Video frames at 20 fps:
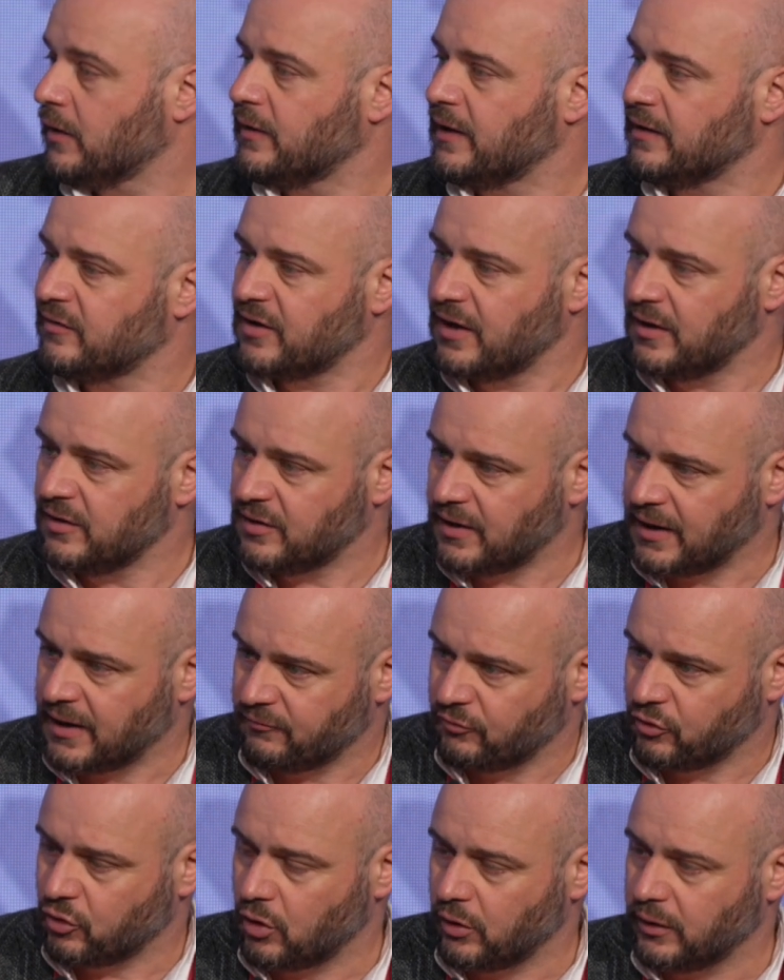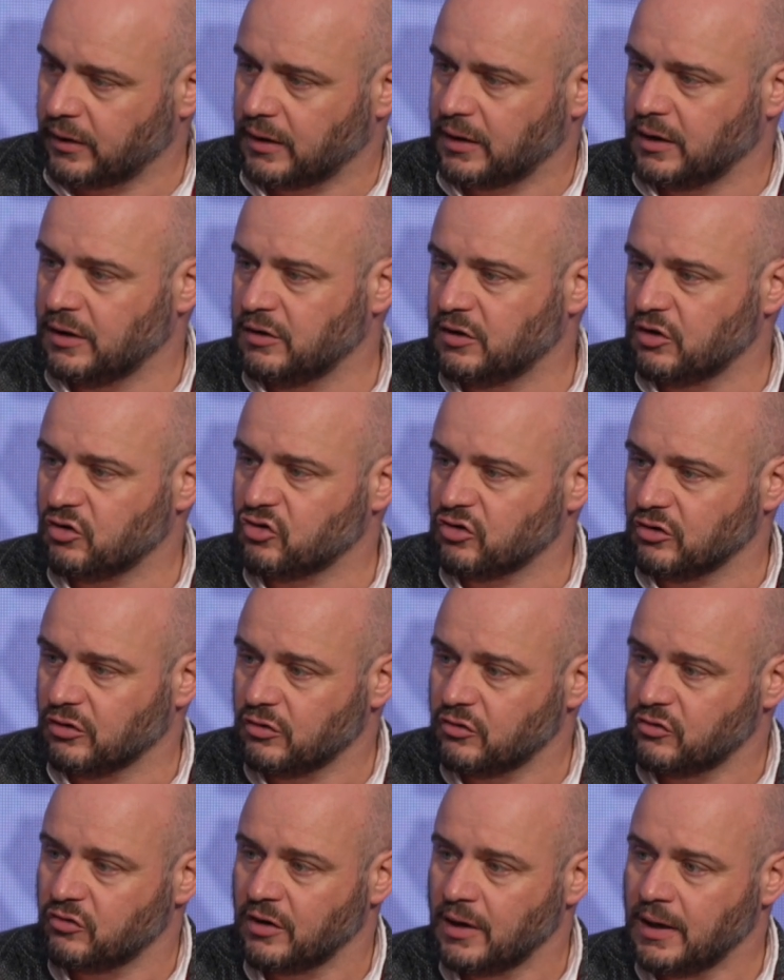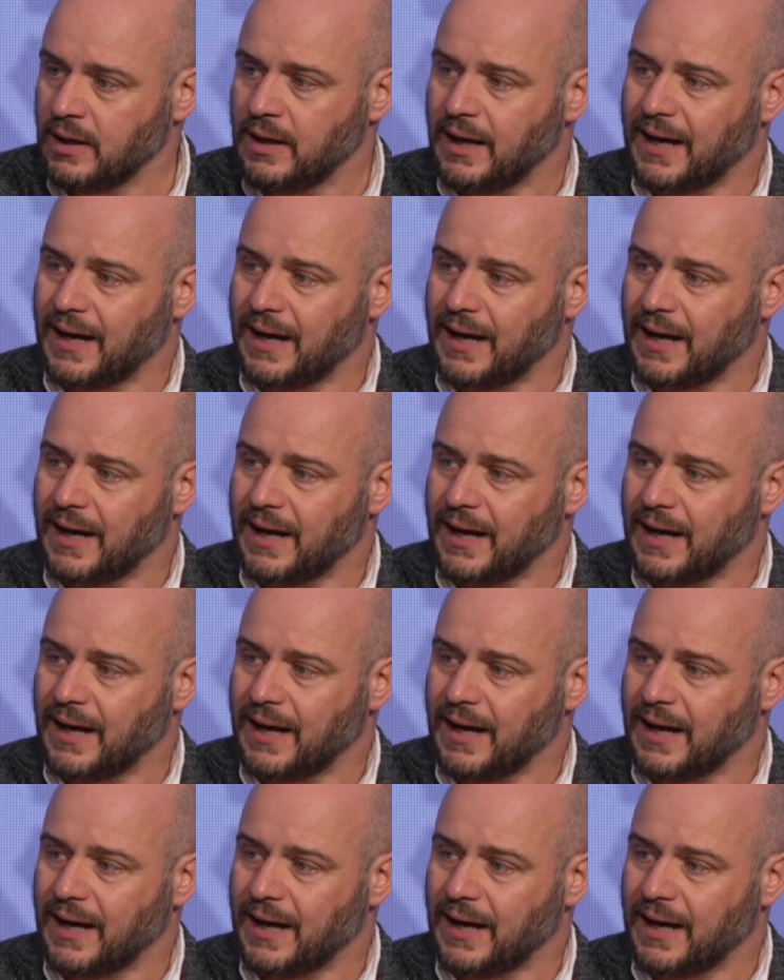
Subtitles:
They tend to have chronic conditions.